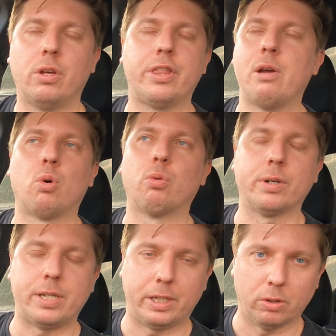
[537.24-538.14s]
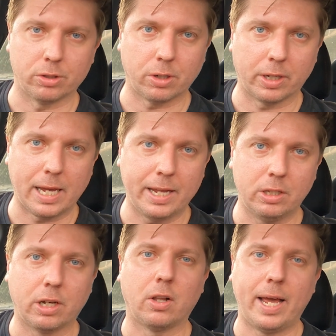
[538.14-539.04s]
They're all ridiculous, okay?
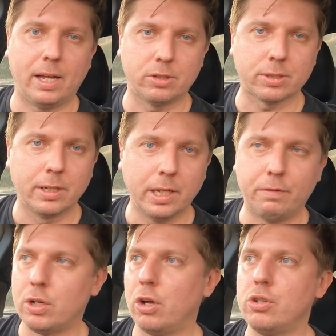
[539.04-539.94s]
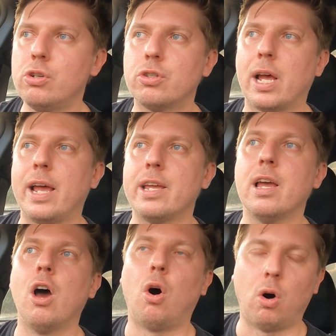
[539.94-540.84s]
You're clowns if you don't use a
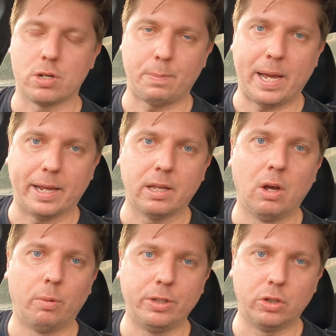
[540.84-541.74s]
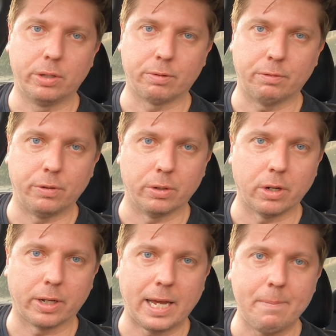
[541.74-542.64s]
hot bag when you're delivering food,
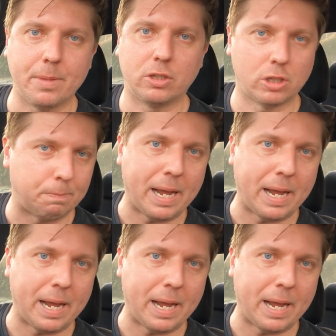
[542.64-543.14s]
okay? It's just